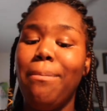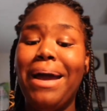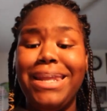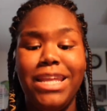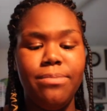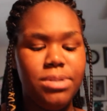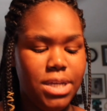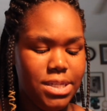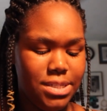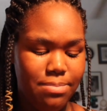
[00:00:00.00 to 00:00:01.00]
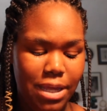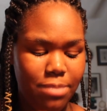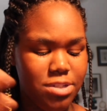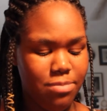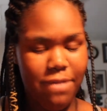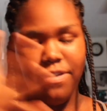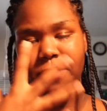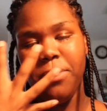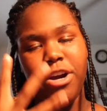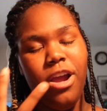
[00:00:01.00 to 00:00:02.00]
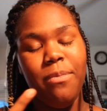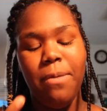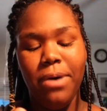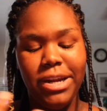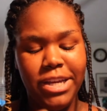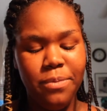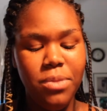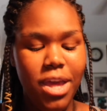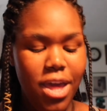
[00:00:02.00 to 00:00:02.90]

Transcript: my lips because my lips are my favorite part on my body